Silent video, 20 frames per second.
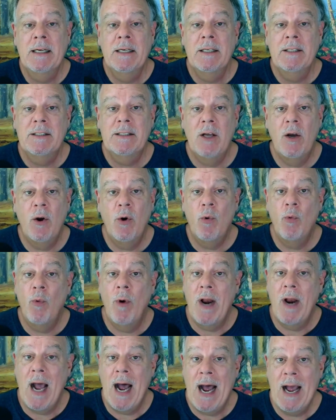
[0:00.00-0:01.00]
So,
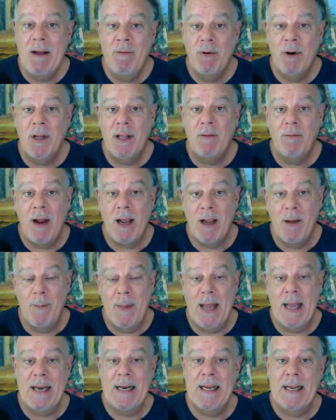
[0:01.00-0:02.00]
what I really
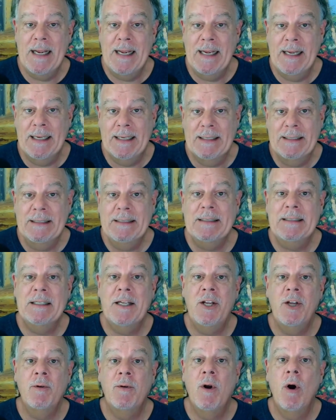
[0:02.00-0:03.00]
recommend is
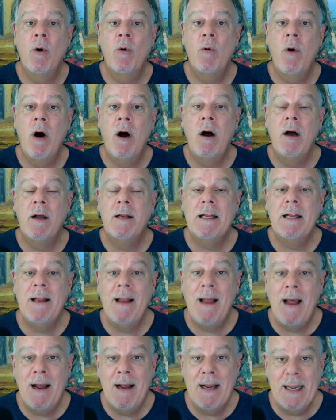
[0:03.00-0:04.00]
you go
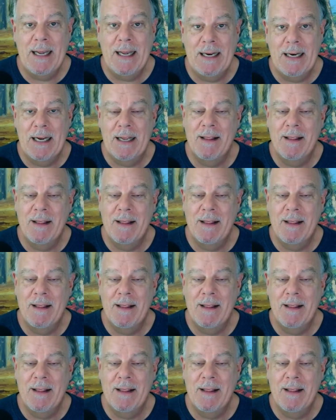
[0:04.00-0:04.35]
online.